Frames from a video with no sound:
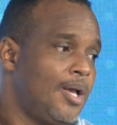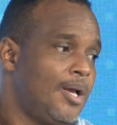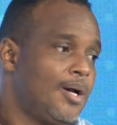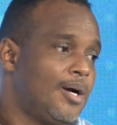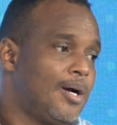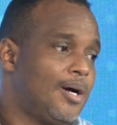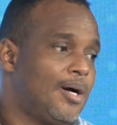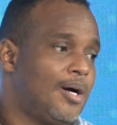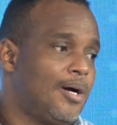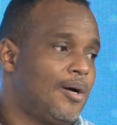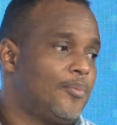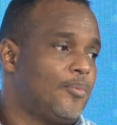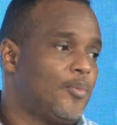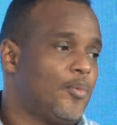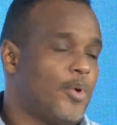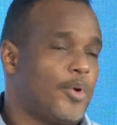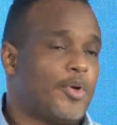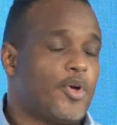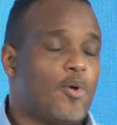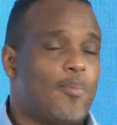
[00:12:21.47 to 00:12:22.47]

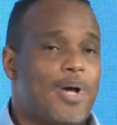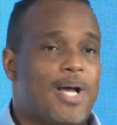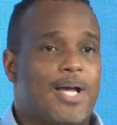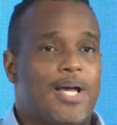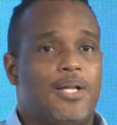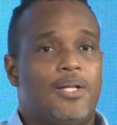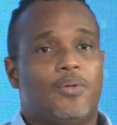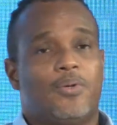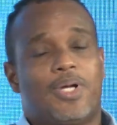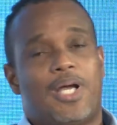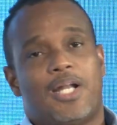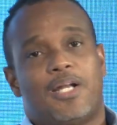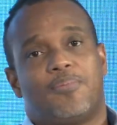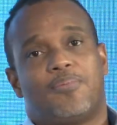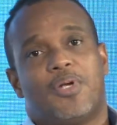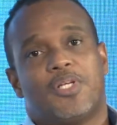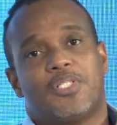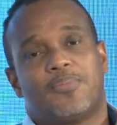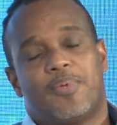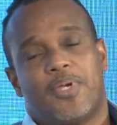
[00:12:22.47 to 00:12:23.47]
When we go back and look at the
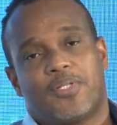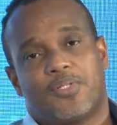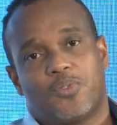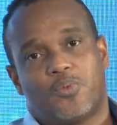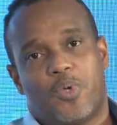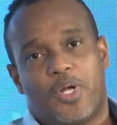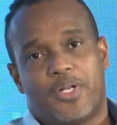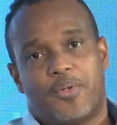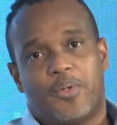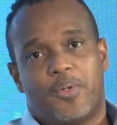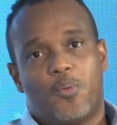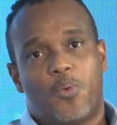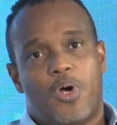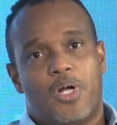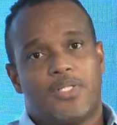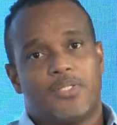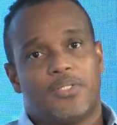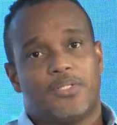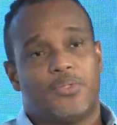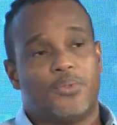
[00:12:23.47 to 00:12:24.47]
prospectus, what do we
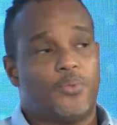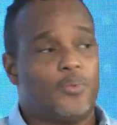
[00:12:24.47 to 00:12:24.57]
want to do?